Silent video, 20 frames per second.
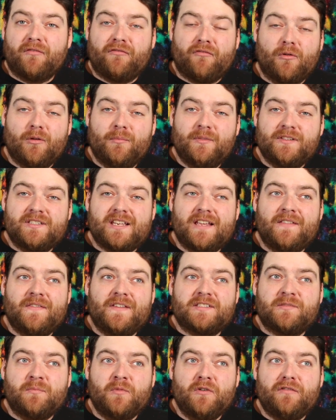performance in
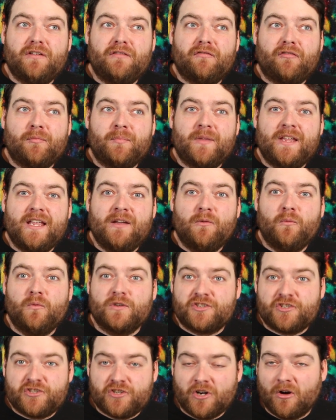this movie for me
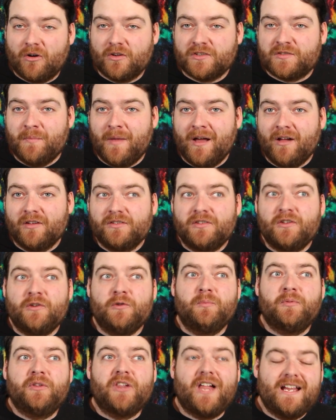was Charles Melton,
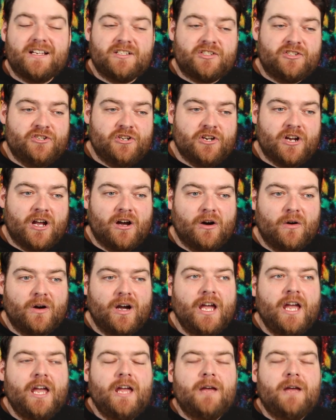who plays Joe,